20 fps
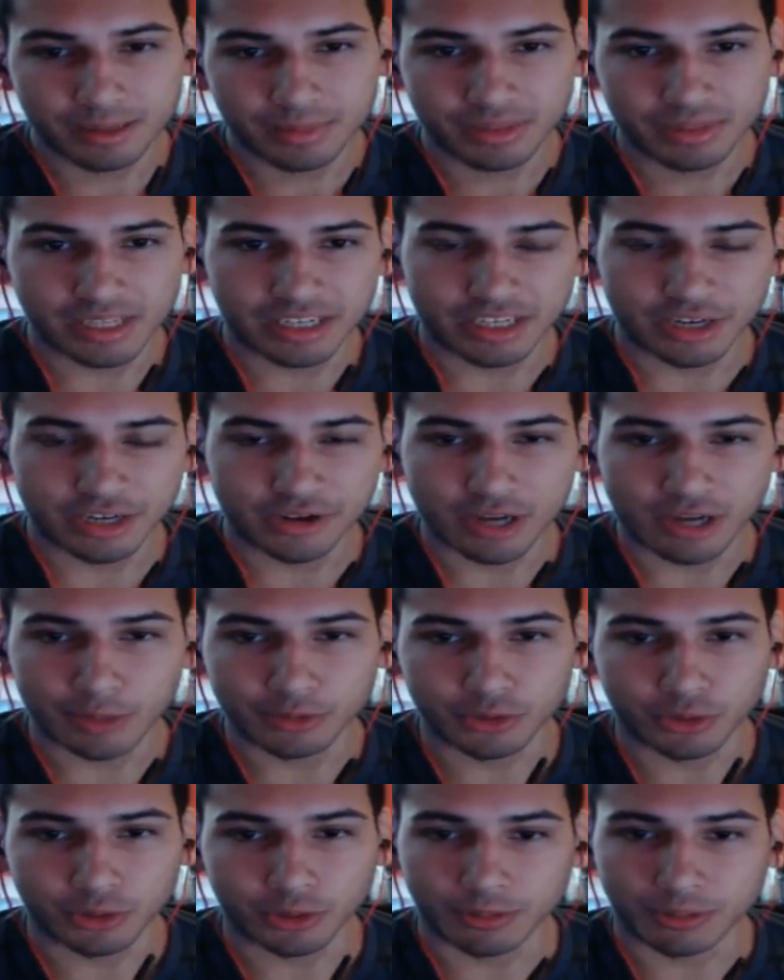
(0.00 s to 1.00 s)
But then, a couple
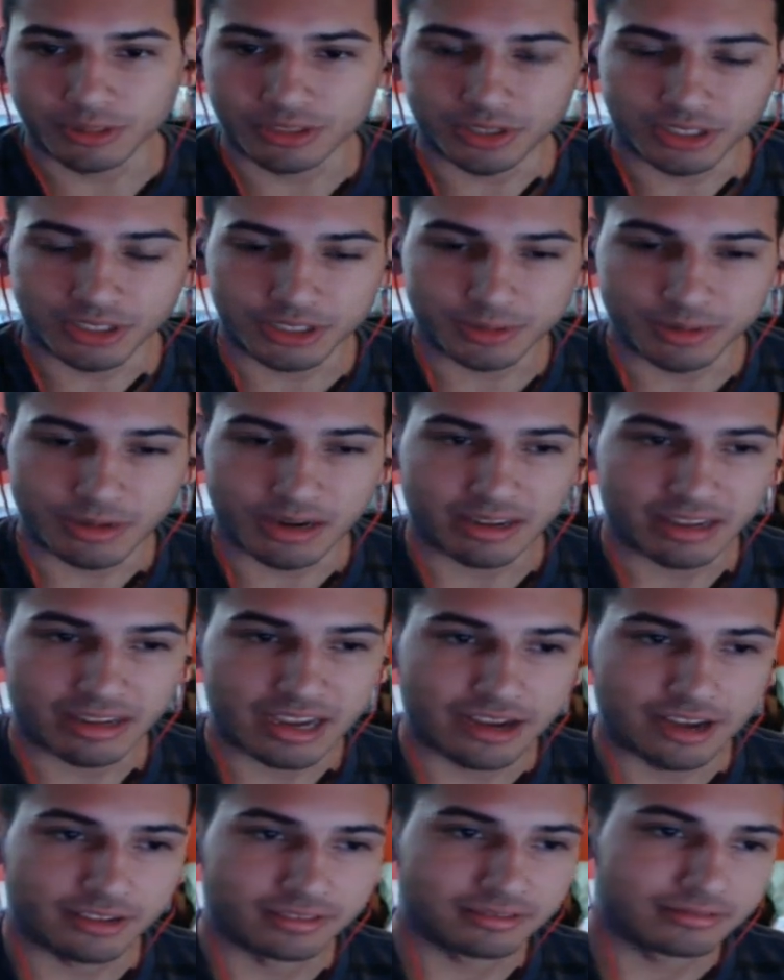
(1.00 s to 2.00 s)
of tournaments started sprouting
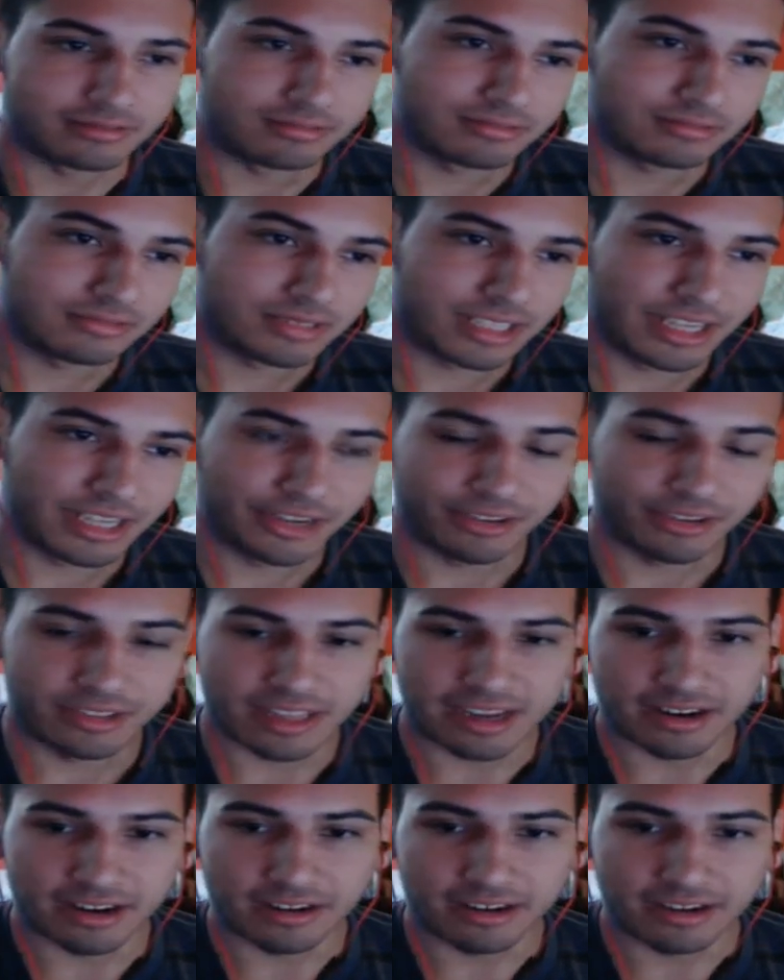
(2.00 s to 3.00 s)
out here and
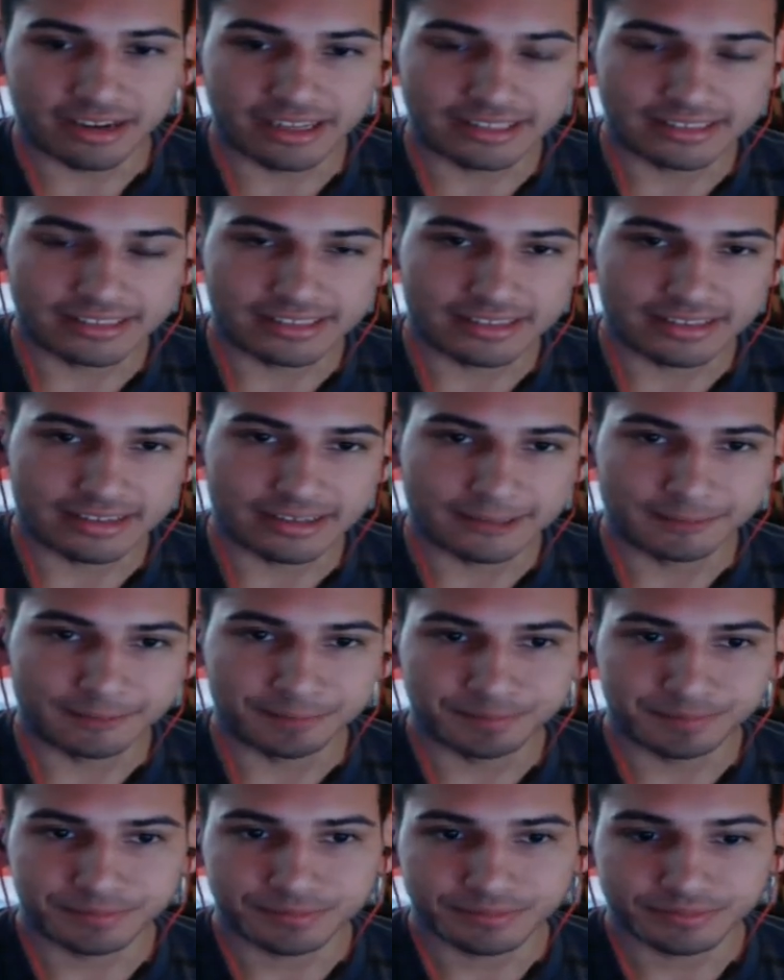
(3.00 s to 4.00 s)
there, and
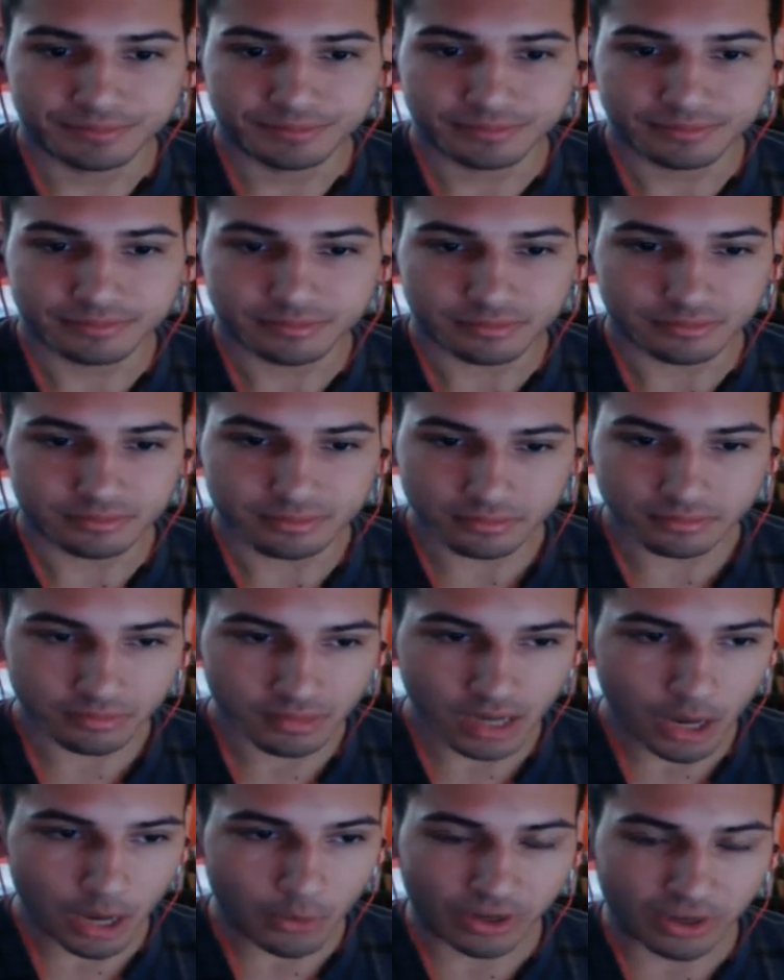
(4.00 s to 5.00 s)

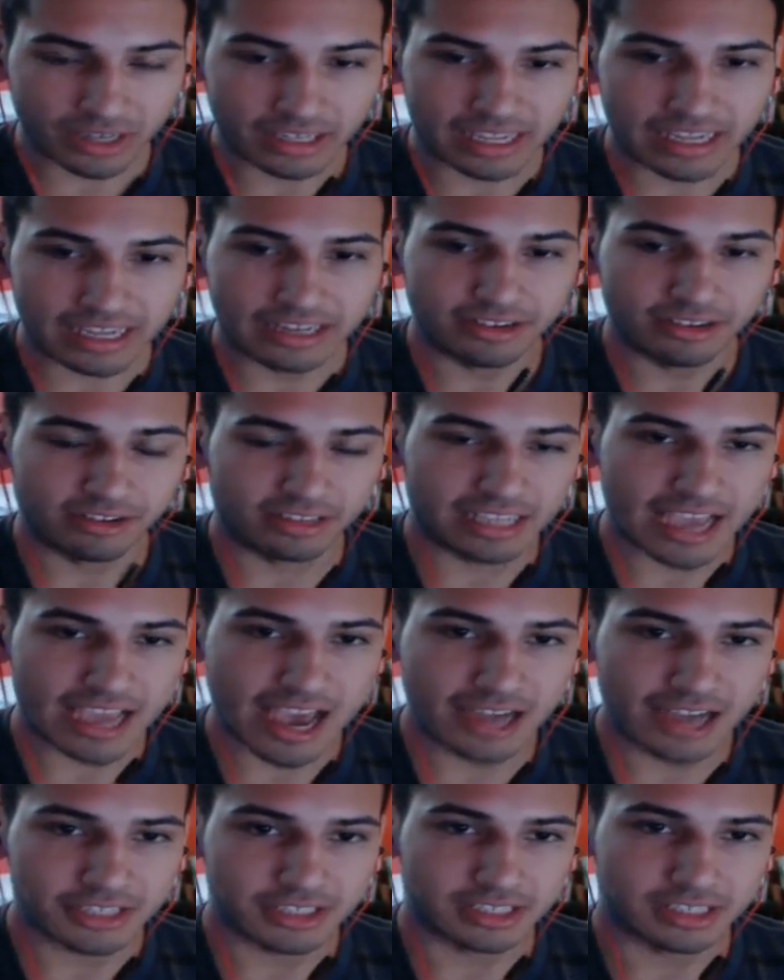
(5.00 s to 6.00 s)
I wanted to get in on the
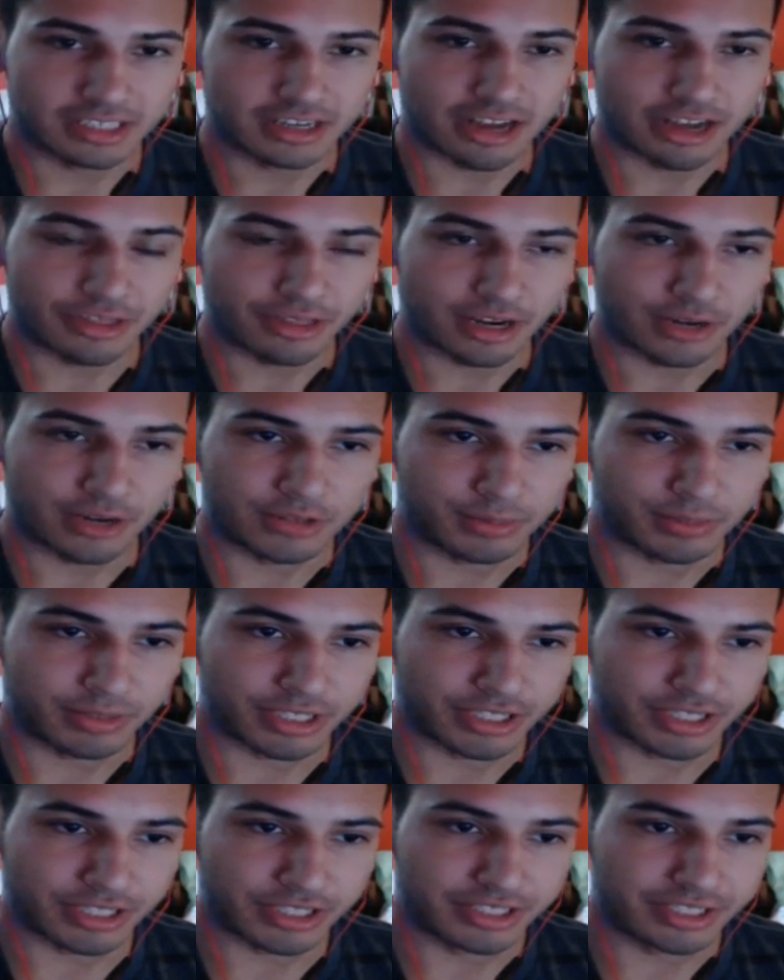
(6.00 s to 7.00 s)
action. I thought I was
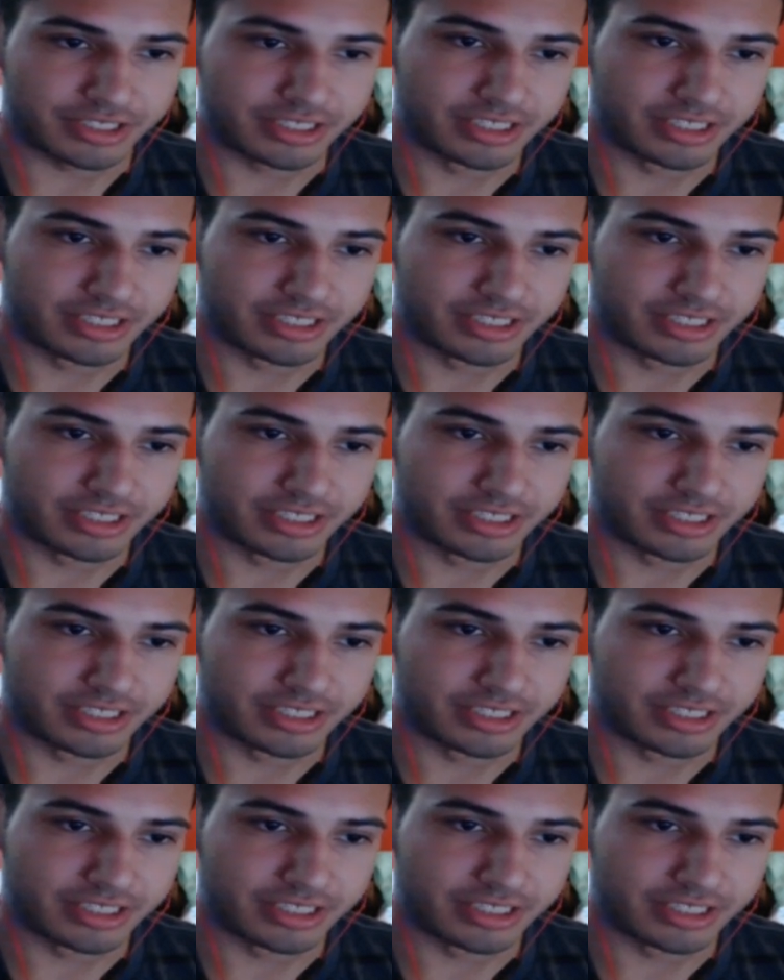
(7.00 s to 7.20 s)
pretty good,